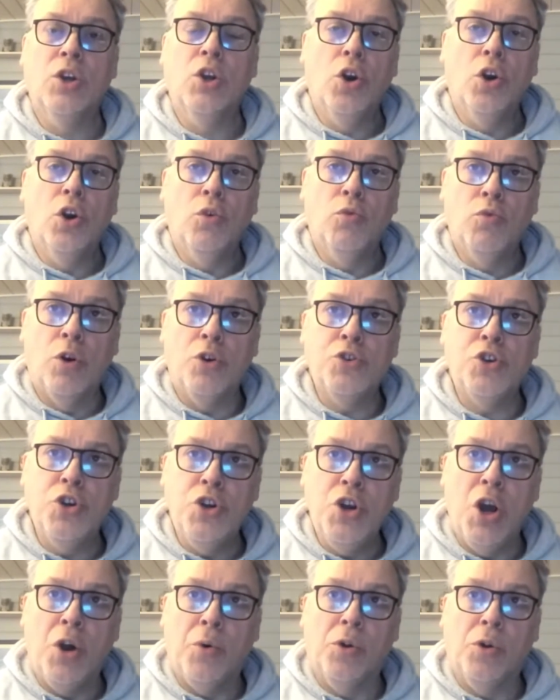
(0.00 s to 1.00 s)
Roger
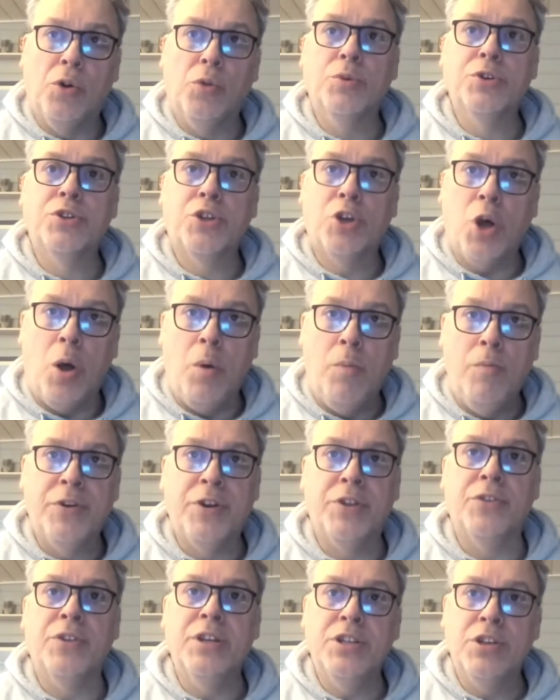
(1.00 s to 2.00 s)
Noel was
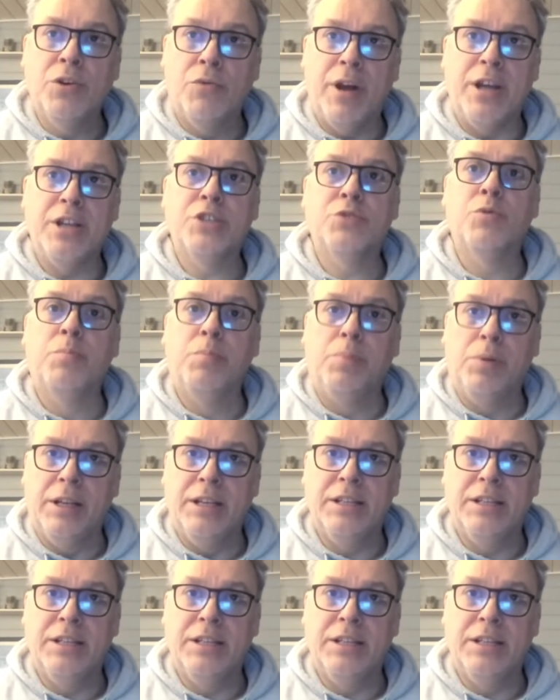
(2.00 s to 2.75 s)
confident these arrests would please